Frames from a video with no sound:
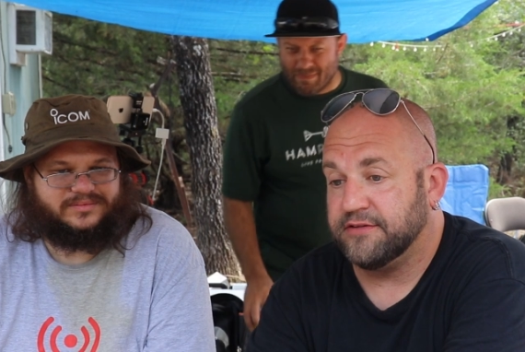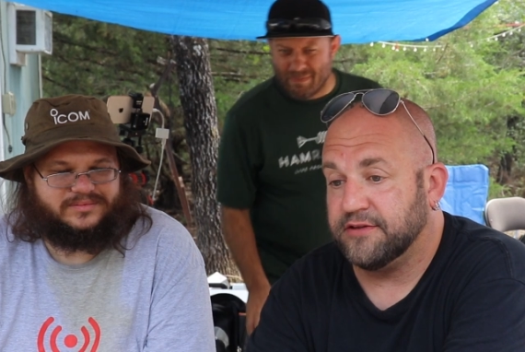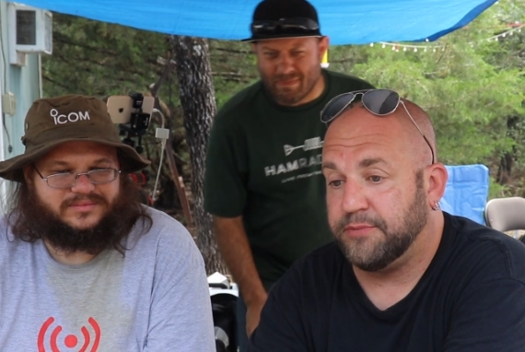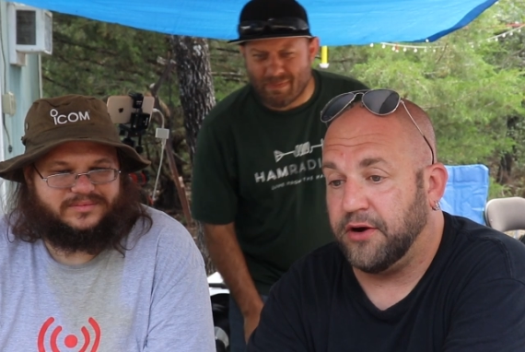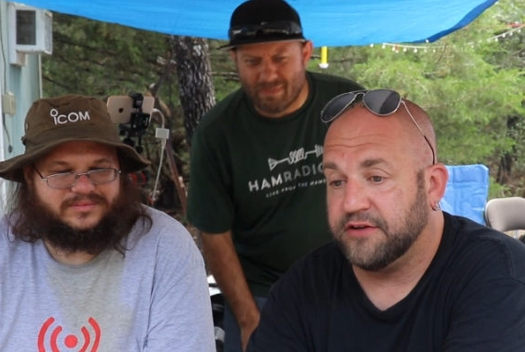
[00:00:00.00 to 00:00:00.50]
Speaker 1: it to
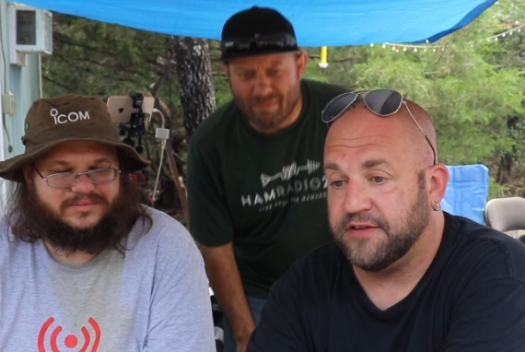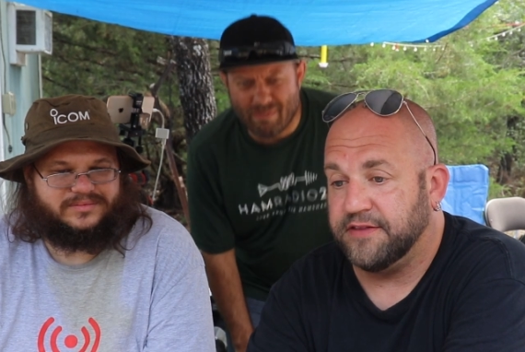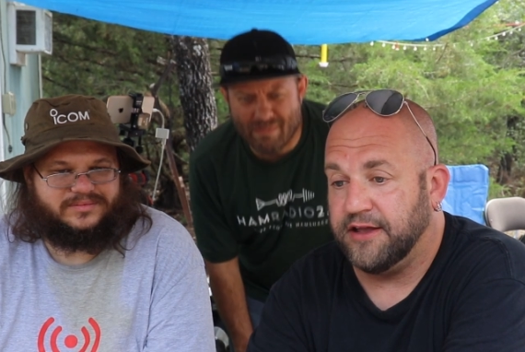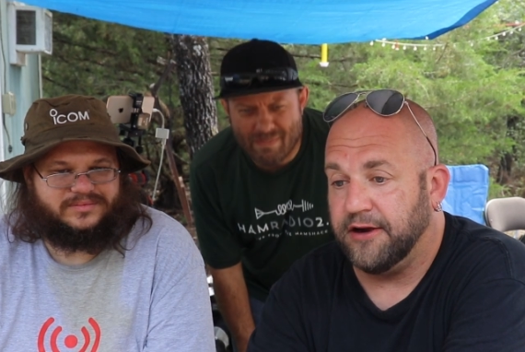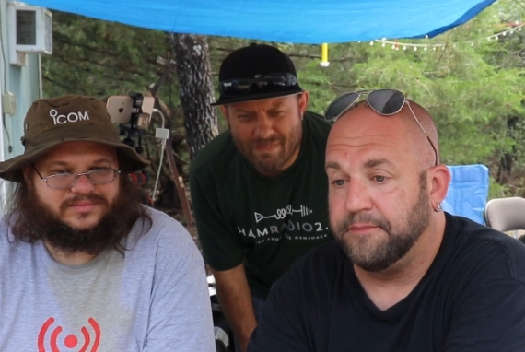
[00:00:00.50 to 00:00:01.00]
the Parks on
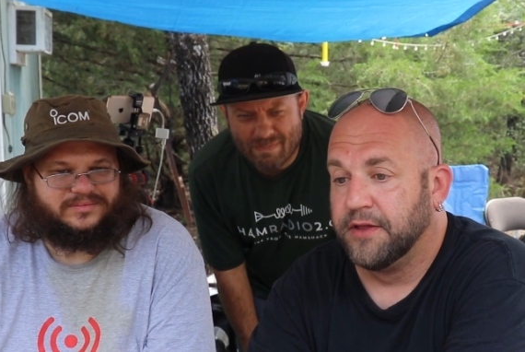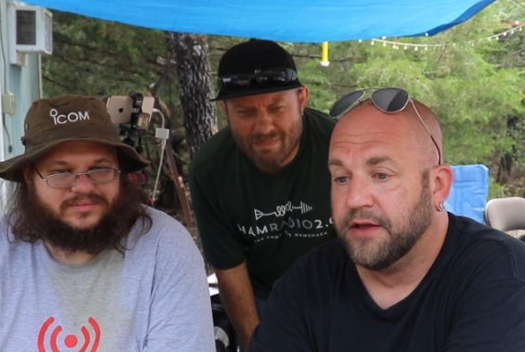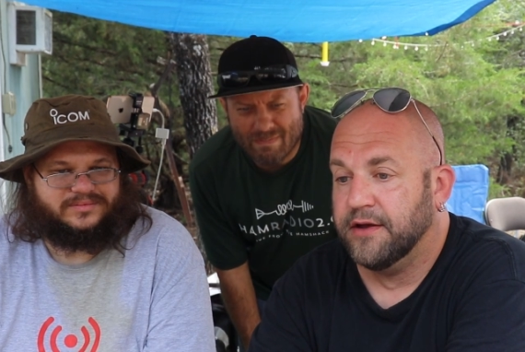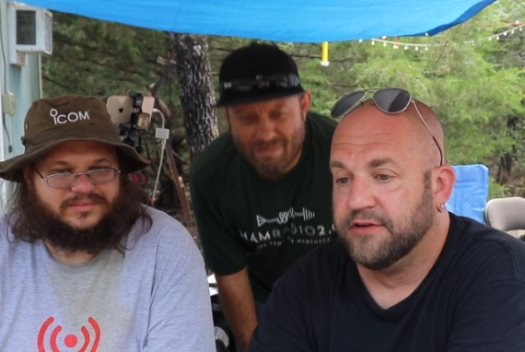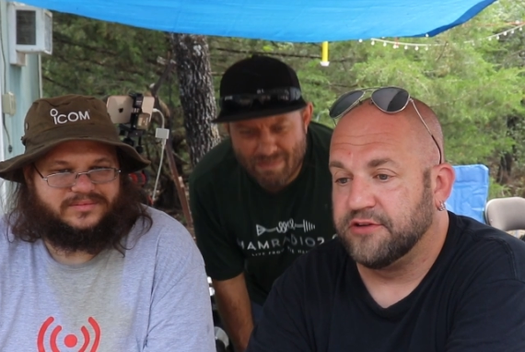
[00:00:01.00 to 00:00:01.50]
the Air.
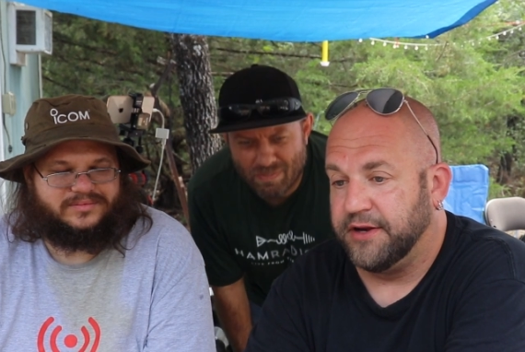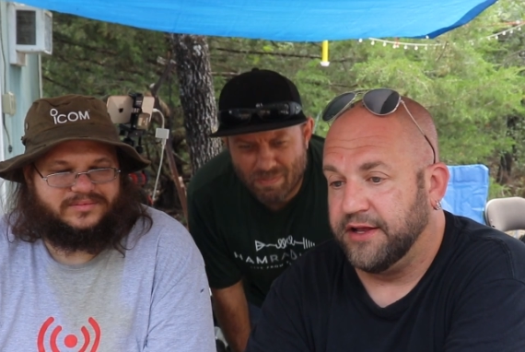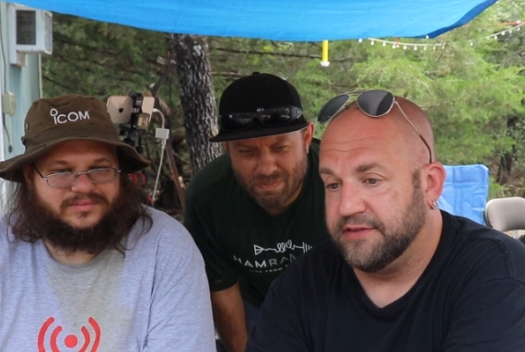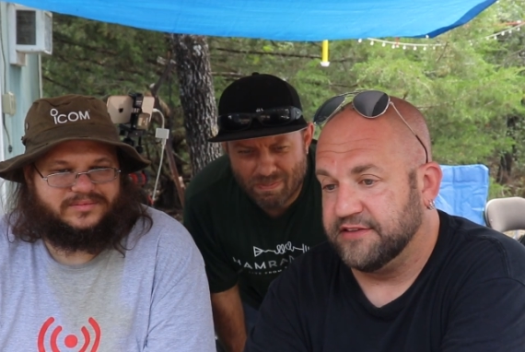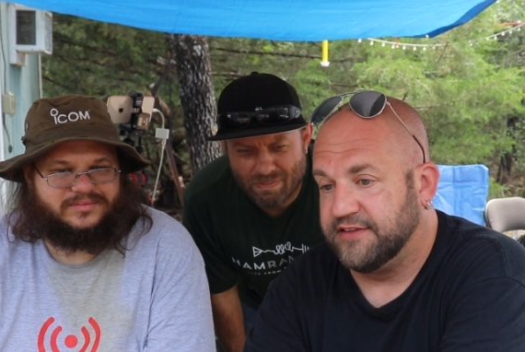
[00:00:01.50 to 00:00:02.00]
So I'm going to
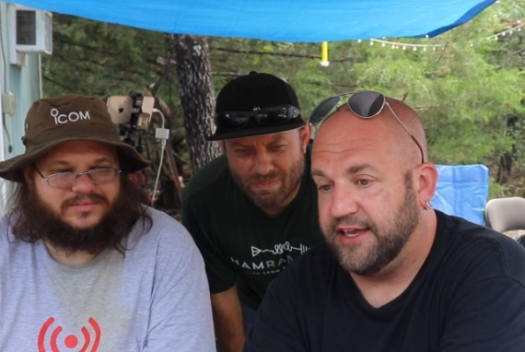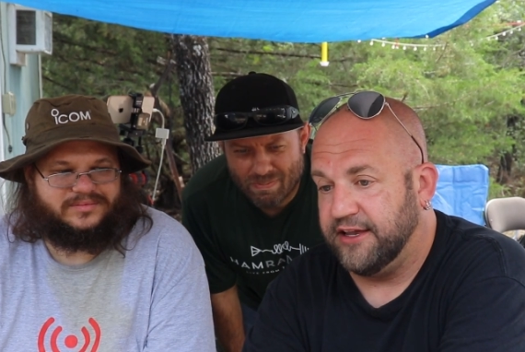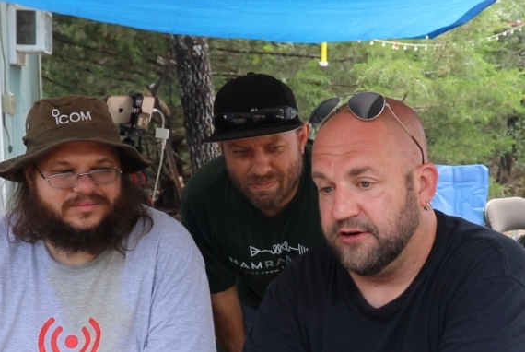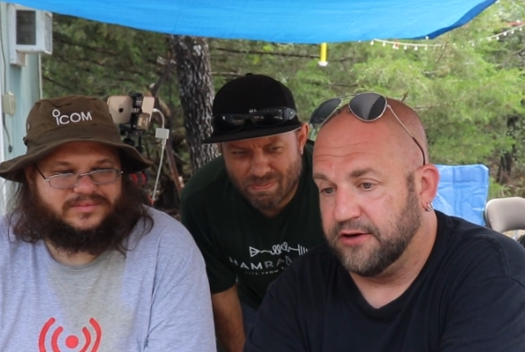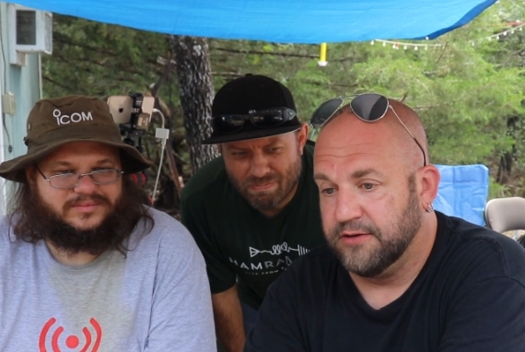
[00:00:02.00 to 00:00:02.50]
hit this
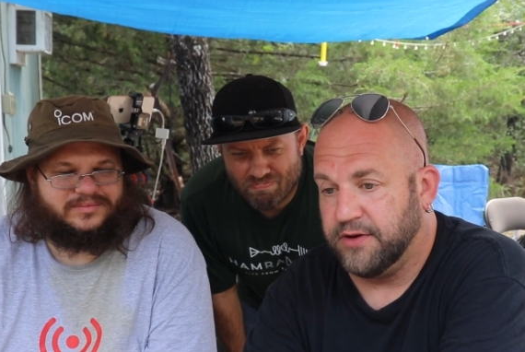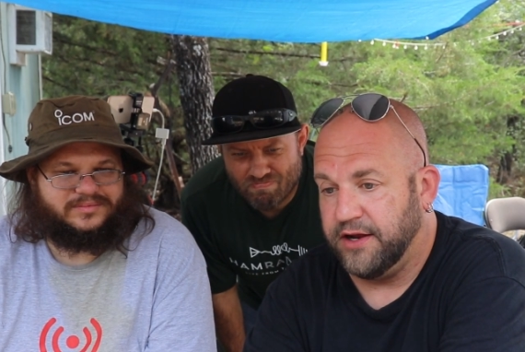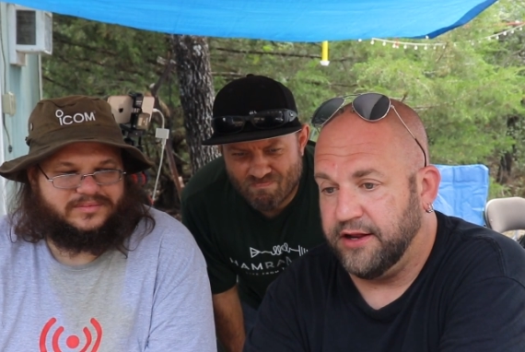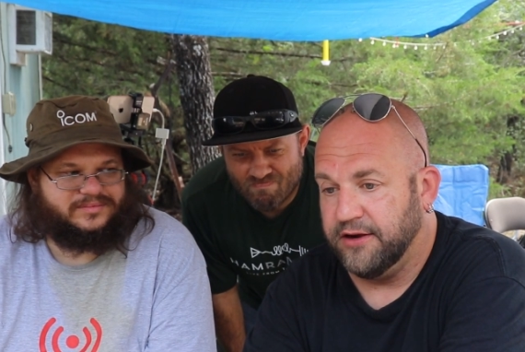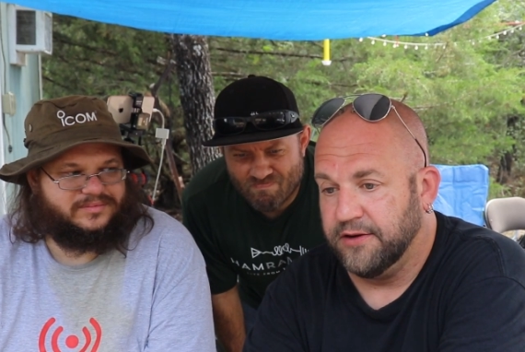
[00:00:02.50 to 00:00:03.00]
gear
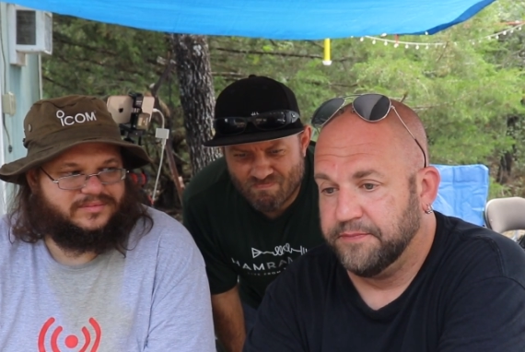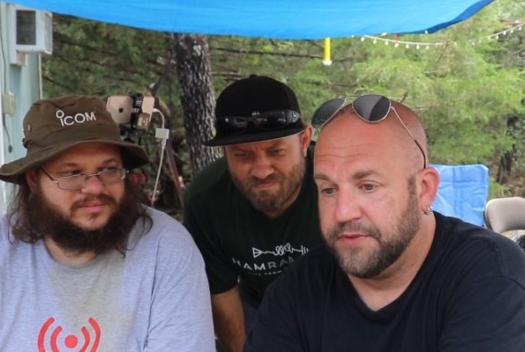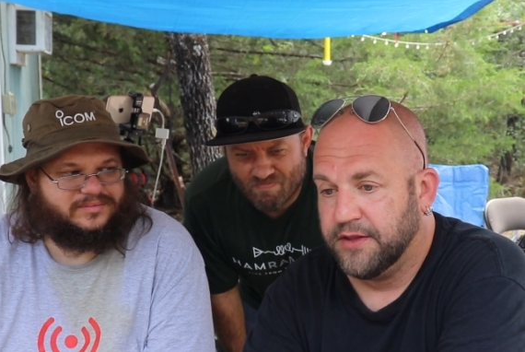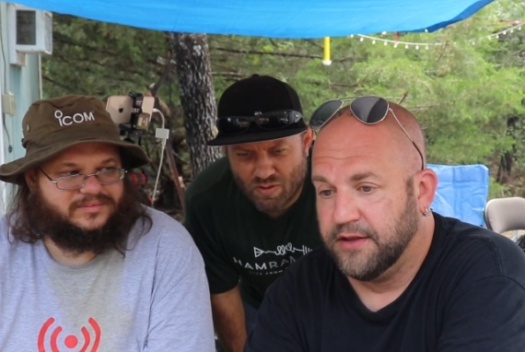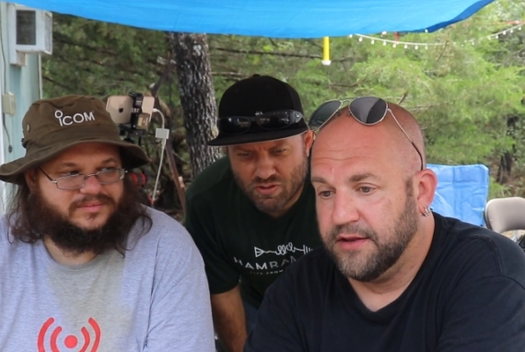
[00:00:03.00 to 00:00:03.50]
right here.
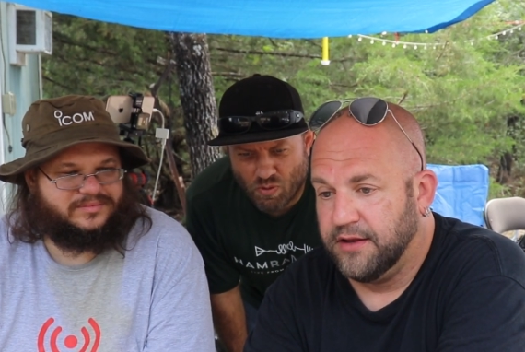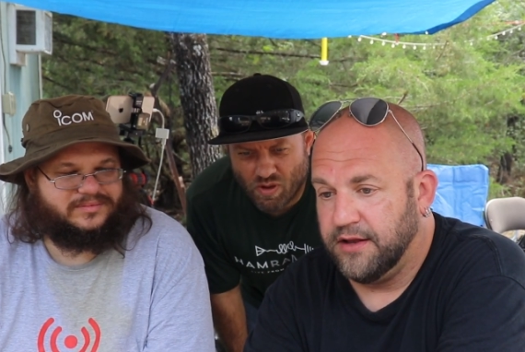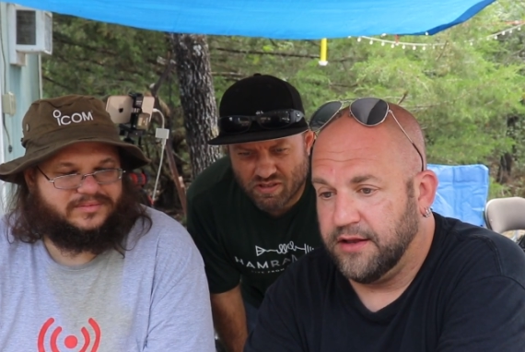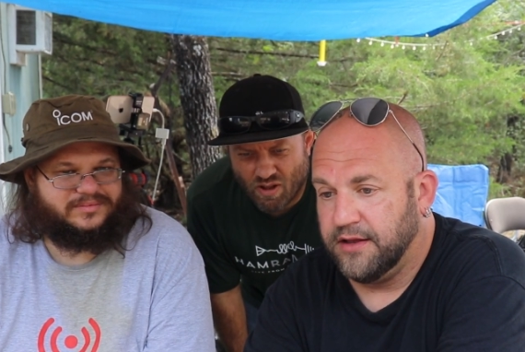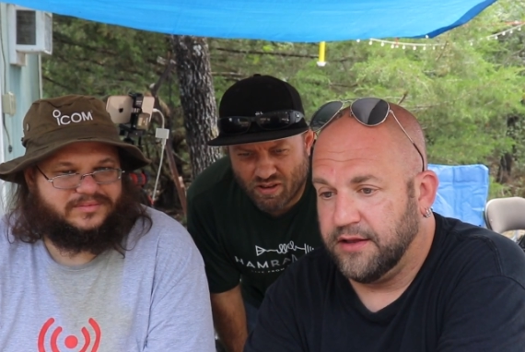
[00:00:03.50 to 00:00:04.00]
Speaker 2: So
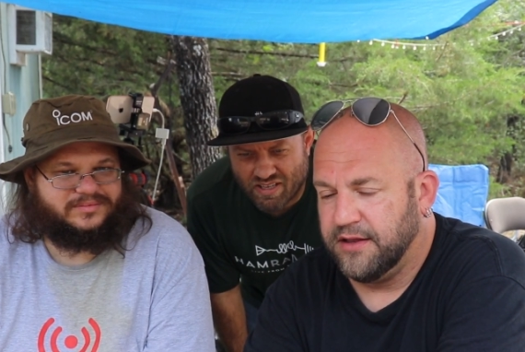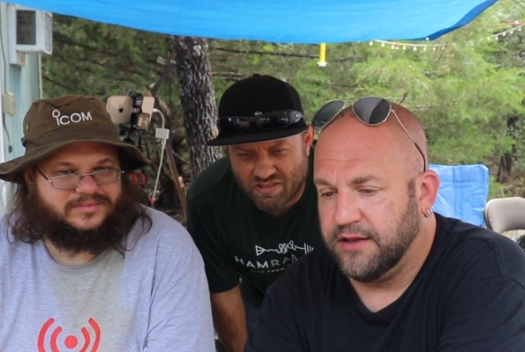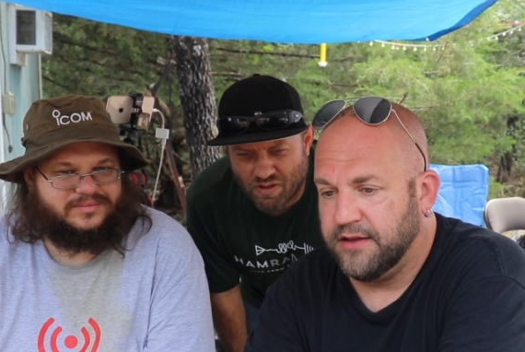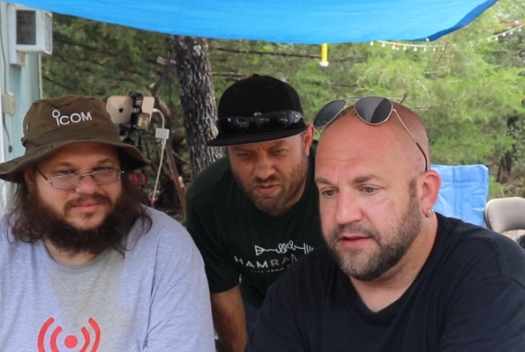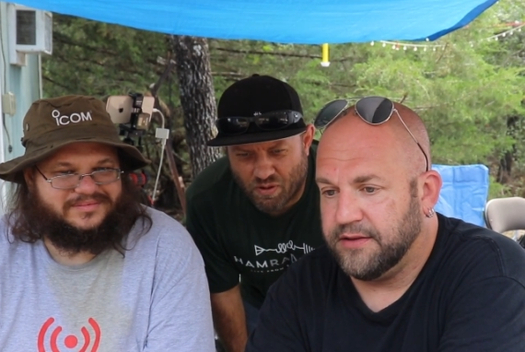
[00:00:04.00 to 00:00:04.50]
what logging
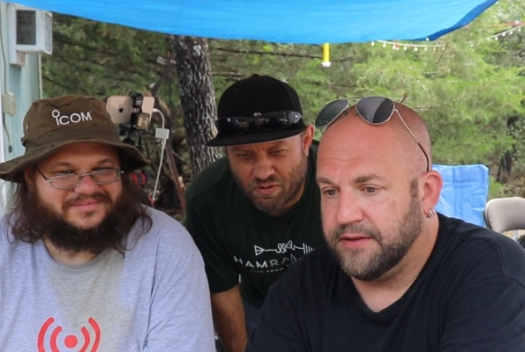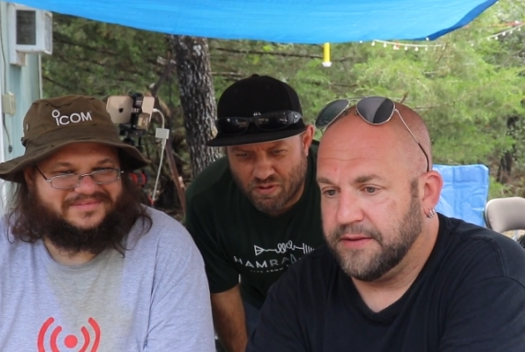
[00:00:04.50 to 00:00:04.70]
software are you